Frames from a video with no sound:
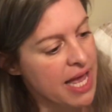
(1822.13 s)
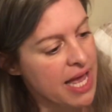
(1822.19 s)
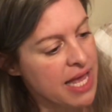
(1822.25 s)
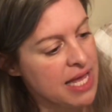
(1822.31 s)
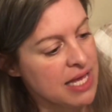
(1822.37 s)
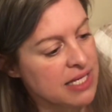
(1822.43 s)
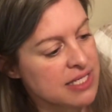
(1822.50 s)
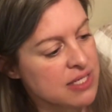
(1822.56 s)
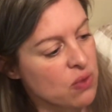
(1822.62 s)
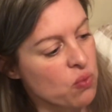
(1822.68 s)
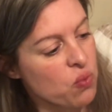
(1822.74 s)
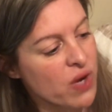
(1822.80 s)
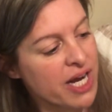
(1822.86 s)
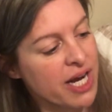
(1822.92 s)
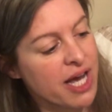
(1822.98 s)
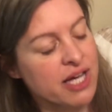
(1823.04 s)
And
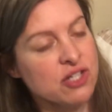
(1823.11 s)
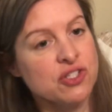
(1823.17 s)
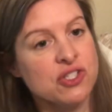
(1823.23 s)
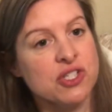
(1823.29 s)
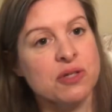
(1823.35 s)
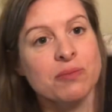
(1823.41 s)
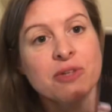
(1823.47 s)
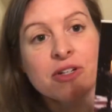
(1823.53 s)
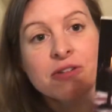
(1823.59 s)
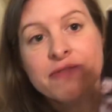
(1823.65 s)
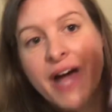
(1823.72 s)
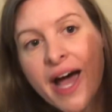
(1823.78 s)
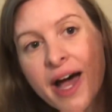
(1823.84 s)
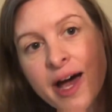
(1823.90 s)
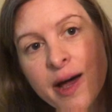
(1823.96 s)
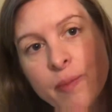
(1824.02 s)
when I do move
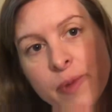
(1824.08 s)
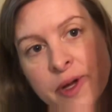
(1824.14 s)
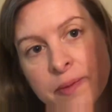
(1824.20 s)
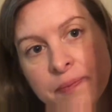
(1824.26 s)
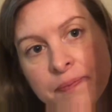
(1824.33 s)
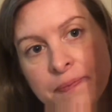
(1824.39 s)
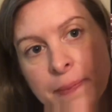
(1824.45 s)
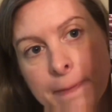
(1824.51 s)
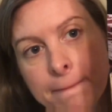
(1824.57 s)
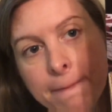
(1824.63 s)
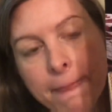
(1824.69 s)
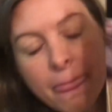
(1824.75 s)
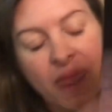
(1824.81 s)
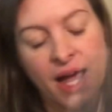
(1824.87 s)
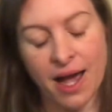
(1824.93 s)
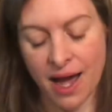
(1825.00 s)
up,
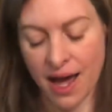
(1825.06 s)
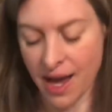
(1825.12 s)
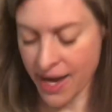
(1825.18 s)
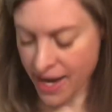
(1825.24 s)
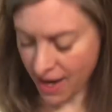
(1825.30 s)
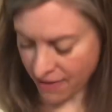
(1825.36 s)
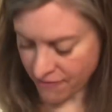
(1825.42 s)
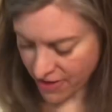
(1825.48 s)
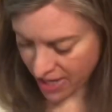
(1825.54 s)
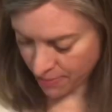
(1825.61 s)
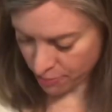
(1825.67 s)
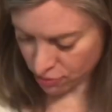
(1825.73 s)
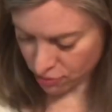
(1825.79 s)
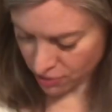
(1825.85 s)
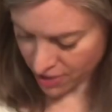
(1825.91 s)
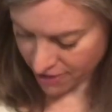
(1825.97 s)
I have a
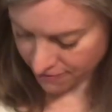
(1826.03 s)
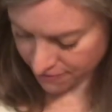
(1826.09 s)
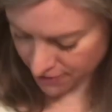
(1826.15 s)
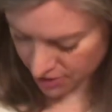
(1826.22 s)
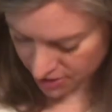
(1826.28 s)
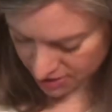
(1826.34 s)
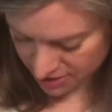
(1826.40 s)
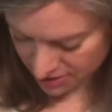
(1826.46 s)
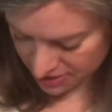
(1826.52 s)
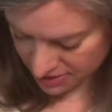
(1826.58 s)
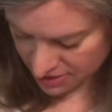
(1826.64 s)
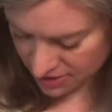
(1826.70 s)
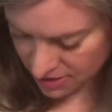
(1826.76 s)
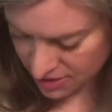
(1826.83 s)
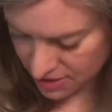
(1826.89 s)
preference.